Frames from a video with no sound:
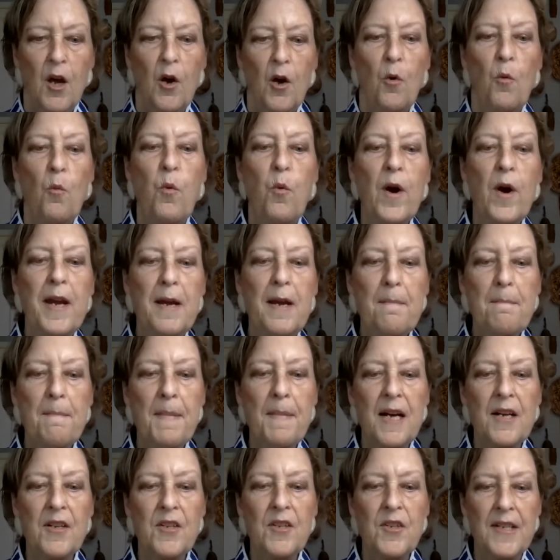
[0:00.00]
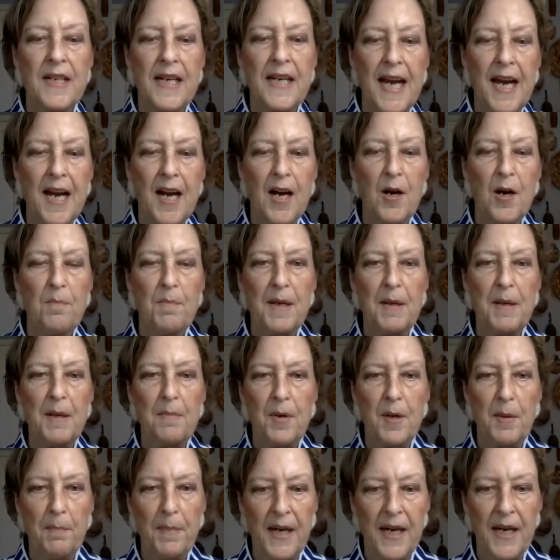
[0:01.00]
We must now be
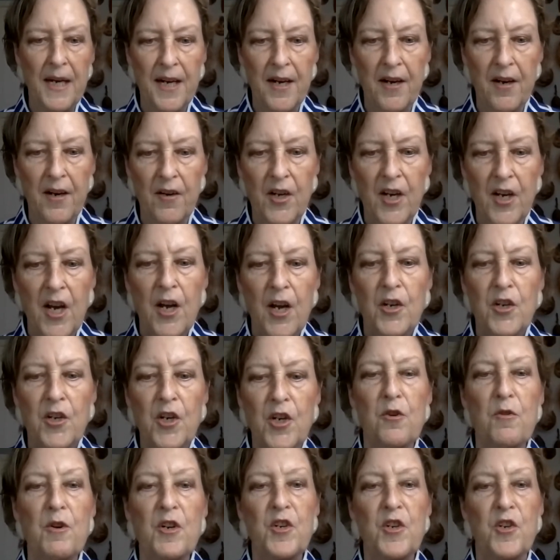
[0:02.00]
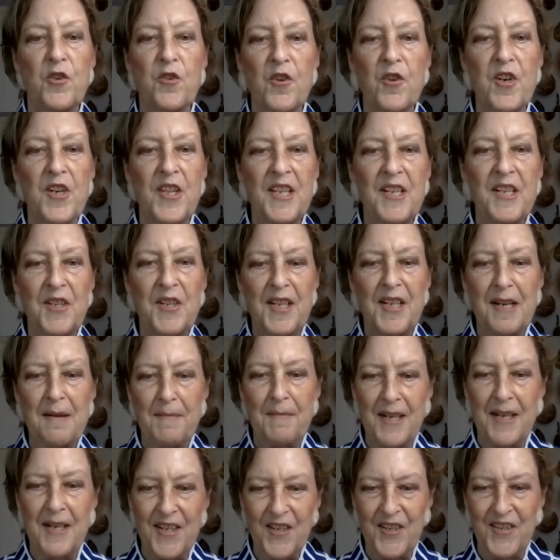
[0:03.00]
prepared to assure these same
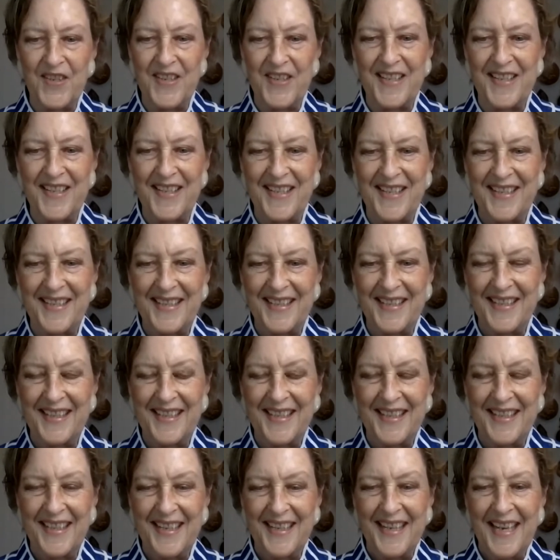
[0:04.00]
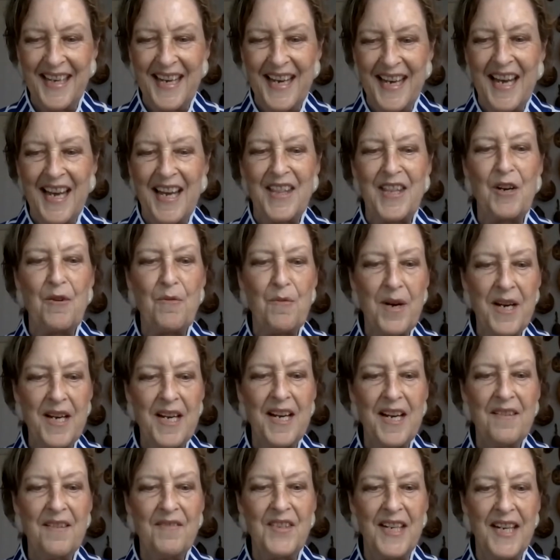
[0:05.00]
countries that we
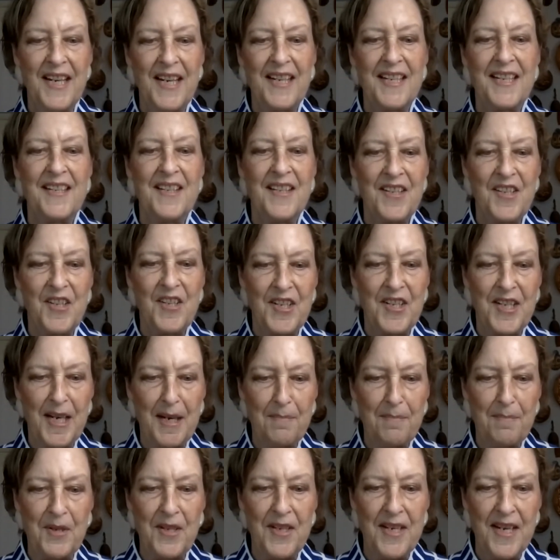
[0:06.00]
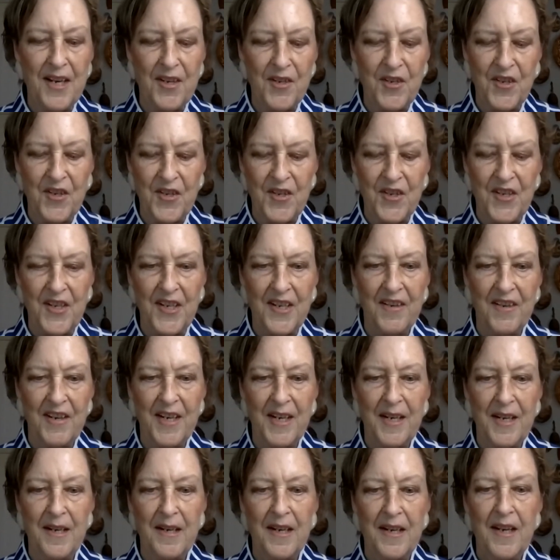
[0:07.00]
have taken the steps necessary
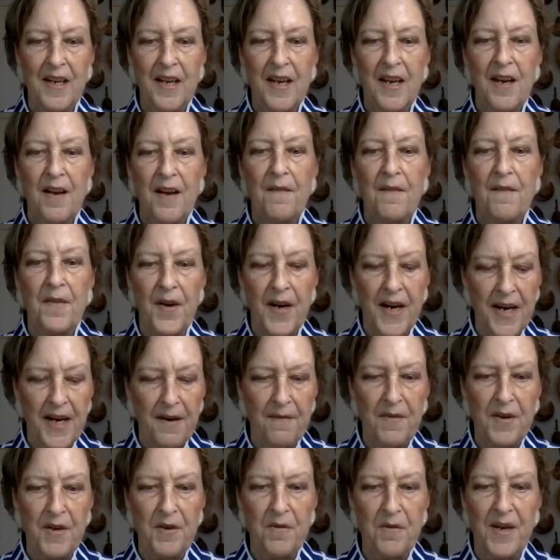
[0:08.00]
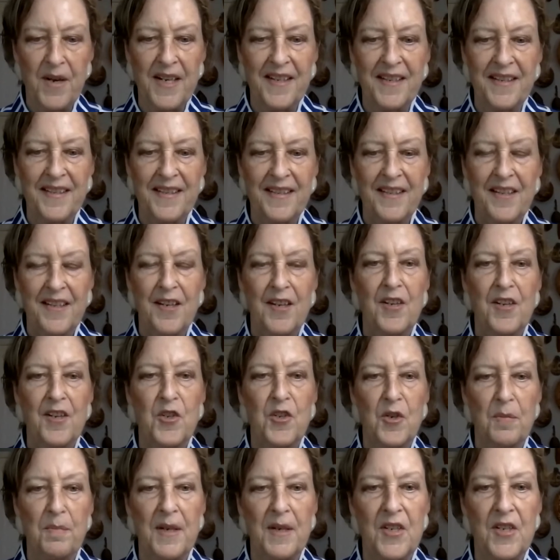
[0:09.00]
for everyone
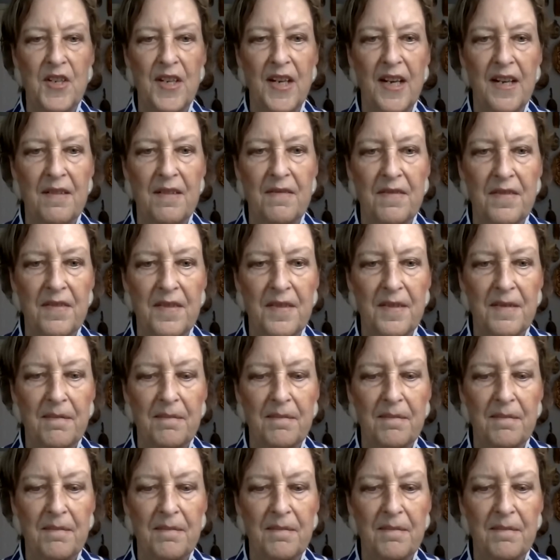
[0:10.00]
to be safe.